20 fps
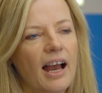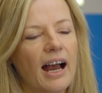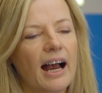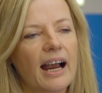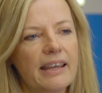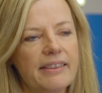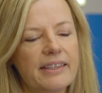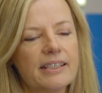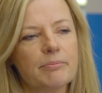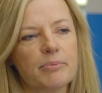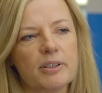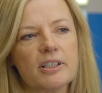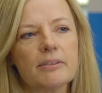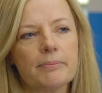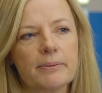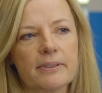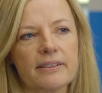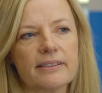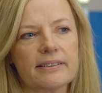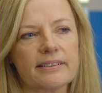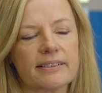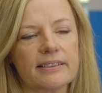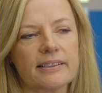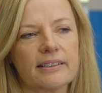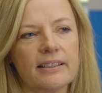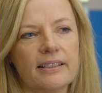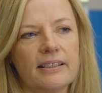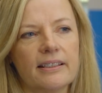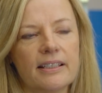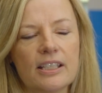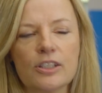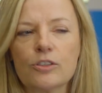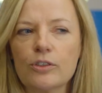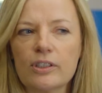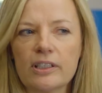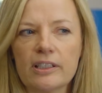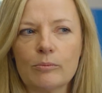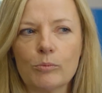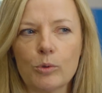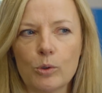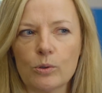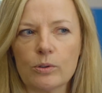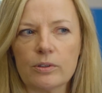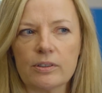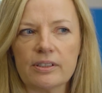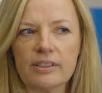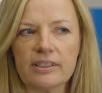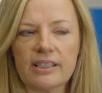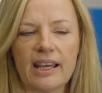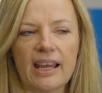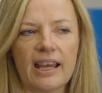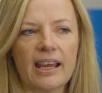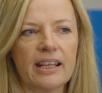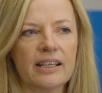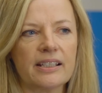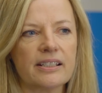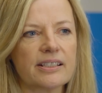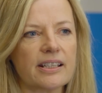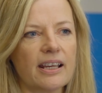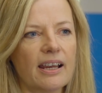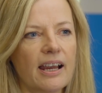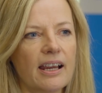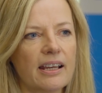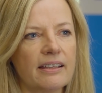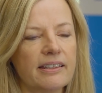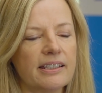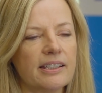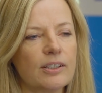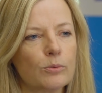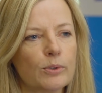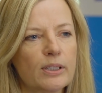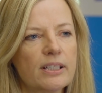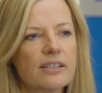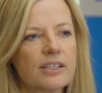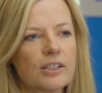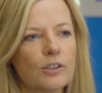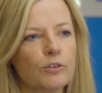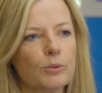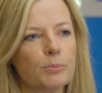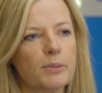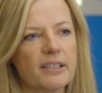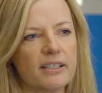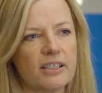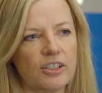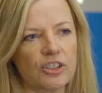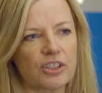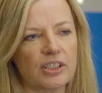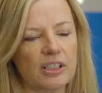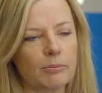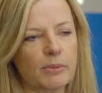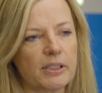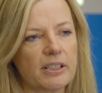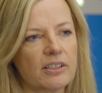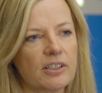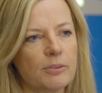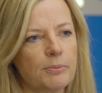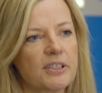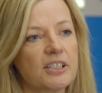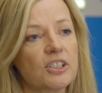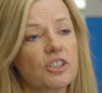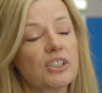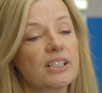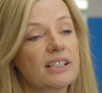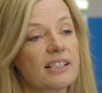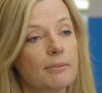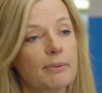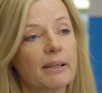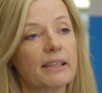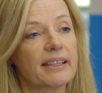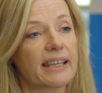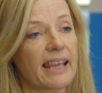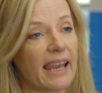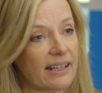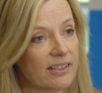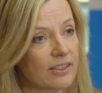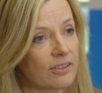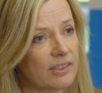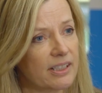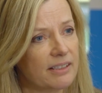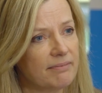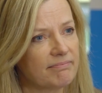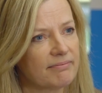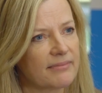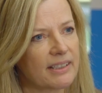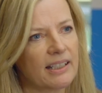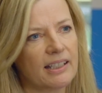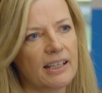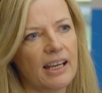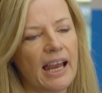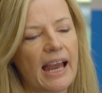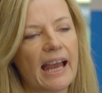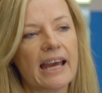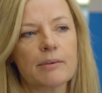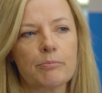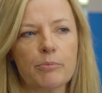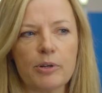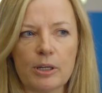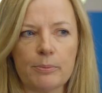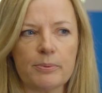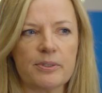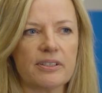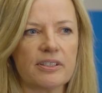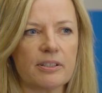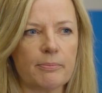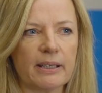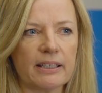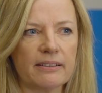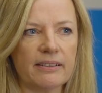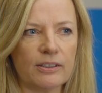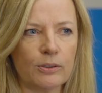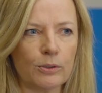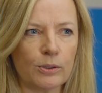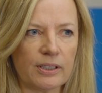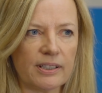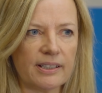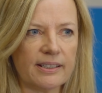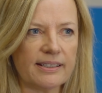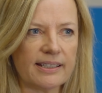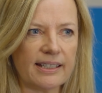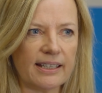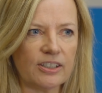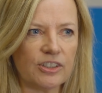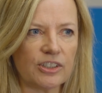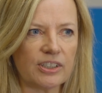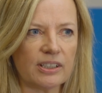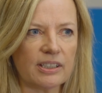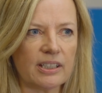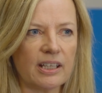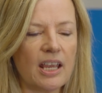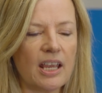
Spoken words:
I think purpose is really important, and I think it wins over positioning, because positioning is about the category and purpose is about the organization.